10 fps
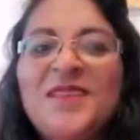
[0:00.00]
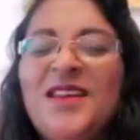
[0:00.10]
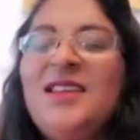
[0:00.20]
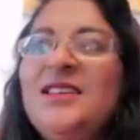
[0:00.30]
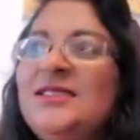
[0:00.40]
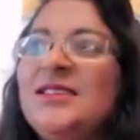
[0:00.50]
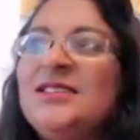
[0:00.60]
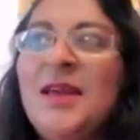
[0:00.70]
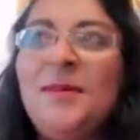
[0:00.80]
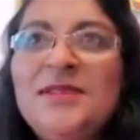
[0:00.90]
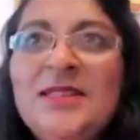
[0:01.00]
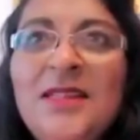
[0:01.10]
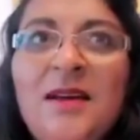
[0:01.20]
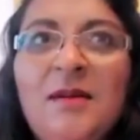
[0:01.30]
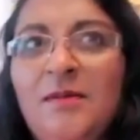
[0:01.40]
and it's accepting
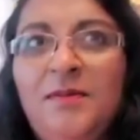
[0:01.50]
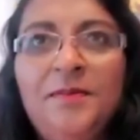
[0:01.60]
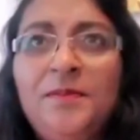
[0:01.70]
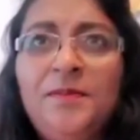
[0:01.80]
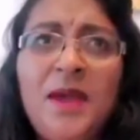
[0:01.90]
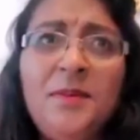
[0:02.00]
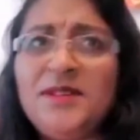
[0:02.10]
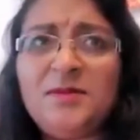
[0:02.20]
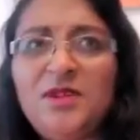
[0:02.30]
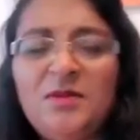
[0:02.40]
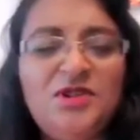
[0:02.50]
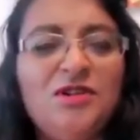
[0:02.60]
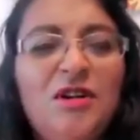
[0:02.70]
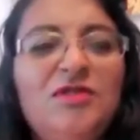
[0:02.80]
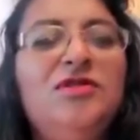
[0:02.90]
that maybe sometimes you
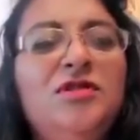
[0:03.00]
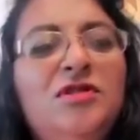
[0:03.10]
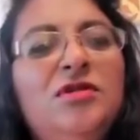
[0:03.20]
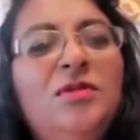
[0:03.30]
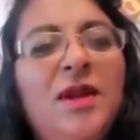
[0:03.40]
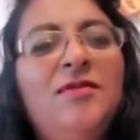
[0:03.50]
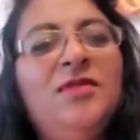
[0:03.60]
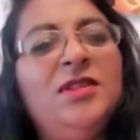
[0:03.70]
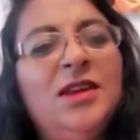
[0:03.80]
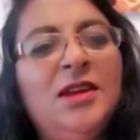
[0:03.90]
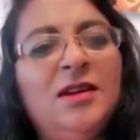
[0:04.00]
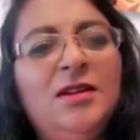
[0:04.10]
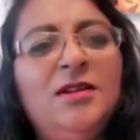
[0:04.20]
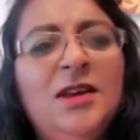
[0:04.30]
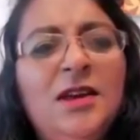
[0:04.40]
can't do everything,
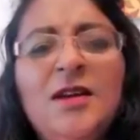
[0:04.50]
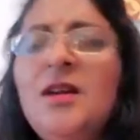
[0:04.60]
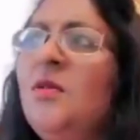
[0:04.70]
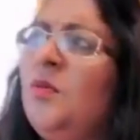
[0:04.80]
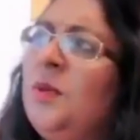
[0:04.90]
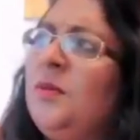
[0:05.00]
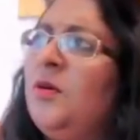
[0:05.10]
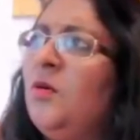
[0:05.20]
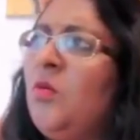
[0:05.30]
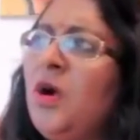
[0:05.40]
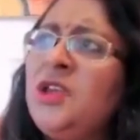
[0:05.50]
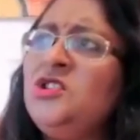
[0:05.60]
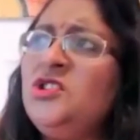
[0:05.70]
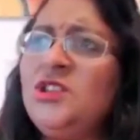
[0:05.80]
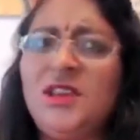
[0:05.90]
and you think, well, people go, why
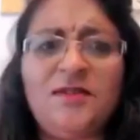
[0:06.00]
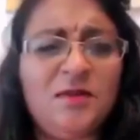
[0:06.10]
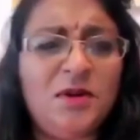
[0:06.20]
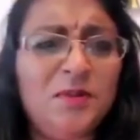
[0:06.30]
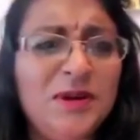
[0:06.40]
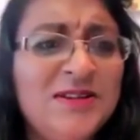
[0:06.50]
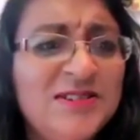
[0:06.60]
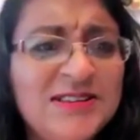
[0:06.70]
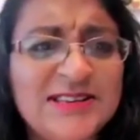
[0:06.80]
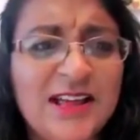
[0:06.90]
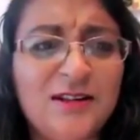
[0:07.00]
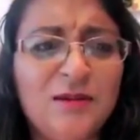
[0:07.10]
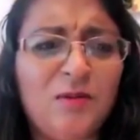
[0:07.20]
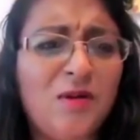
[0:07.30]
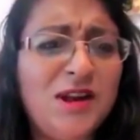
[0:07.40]
did you give your beauty
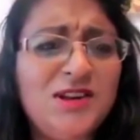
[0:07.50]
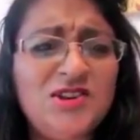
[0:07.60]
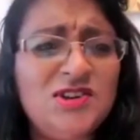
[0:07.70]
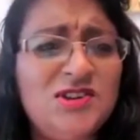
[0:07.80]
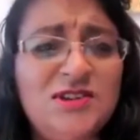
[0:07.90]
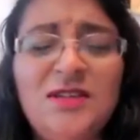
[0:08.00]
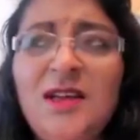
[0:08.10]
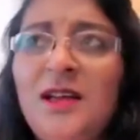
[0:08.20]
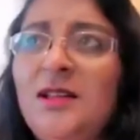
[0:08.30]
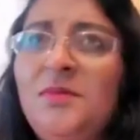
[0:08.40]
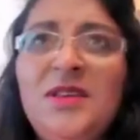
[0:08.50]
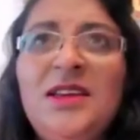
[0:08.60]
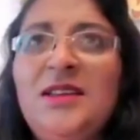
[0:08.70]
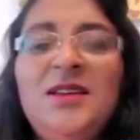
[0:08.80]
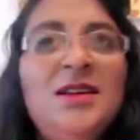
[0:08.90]
salon, why did you do that? And I'm
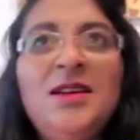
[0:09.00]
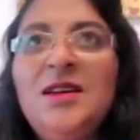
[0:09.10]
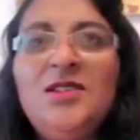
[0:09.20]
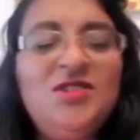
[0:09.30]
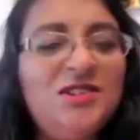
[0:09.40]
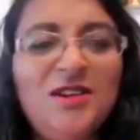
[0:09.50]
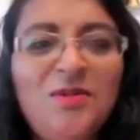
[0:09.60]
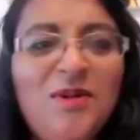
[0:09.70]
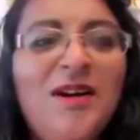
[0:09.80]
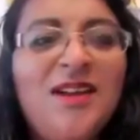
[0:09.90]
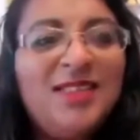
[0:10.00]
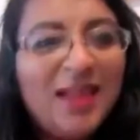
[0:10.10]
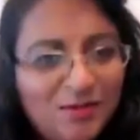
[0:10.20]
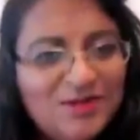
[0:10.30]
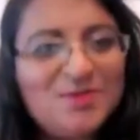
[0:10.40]
thinking, do you know what,
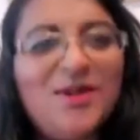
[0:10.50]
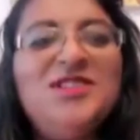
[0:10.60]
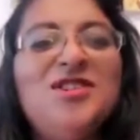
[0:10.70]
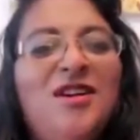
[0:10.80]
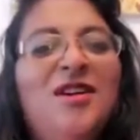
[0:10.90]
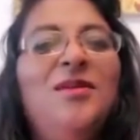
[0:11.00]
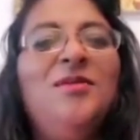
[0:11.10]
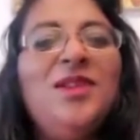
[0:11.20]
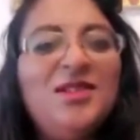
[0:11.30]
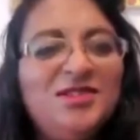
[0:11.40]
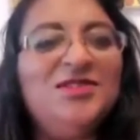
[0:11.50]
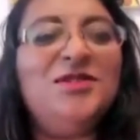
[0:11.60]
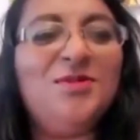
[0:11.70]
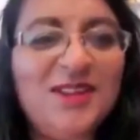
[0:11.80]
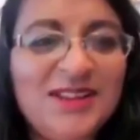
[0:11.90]
that was my time to
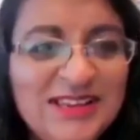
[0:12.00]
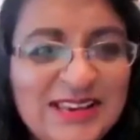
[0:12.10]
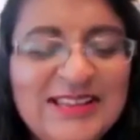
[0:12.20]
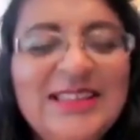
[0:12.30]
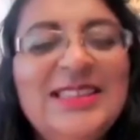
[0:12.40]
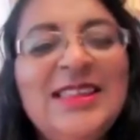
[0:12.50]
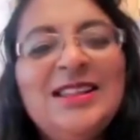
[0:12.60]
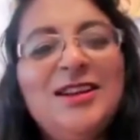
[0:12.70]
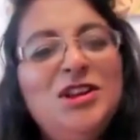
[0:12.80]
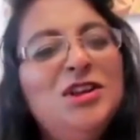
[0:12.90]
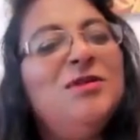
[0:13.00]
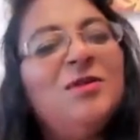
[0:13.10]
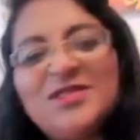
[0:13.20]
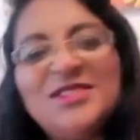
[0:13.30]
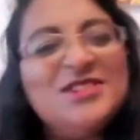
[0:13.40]
do what I did, and then I knew I
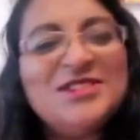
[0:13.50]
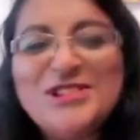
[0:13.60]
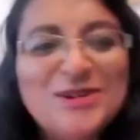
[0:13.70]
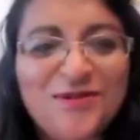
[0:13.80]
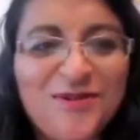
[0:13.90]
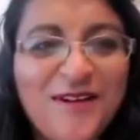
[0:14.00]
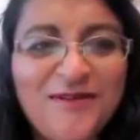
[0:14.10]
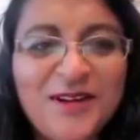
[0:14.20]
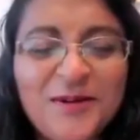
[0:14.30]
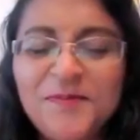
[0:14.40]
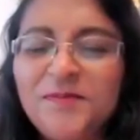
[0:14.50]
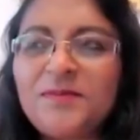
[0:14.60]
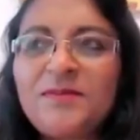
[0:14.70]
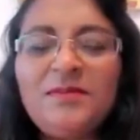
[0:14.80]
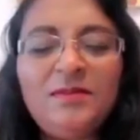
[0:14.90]
wasn't going to do it forever.
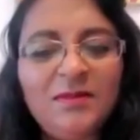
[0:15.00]
So